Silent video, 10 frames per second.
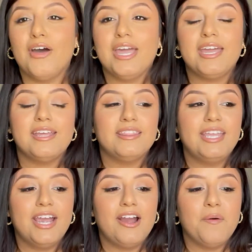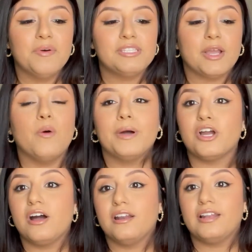it there i was like oh my
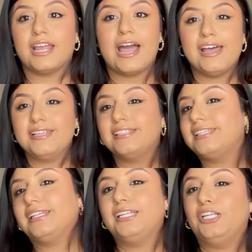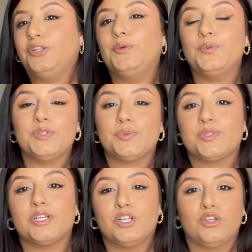god like i instantly knew this was
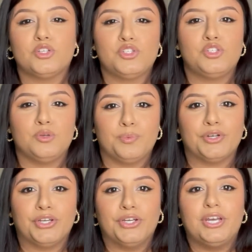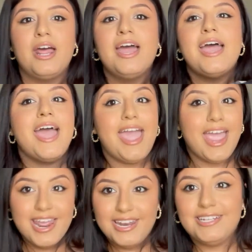gonna look super good
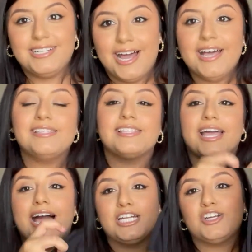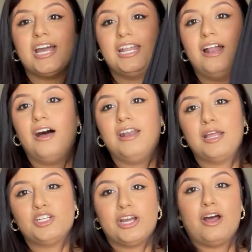and it does like i tried it on i
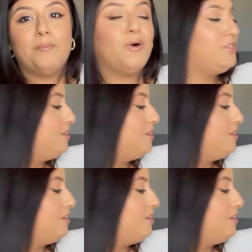tried both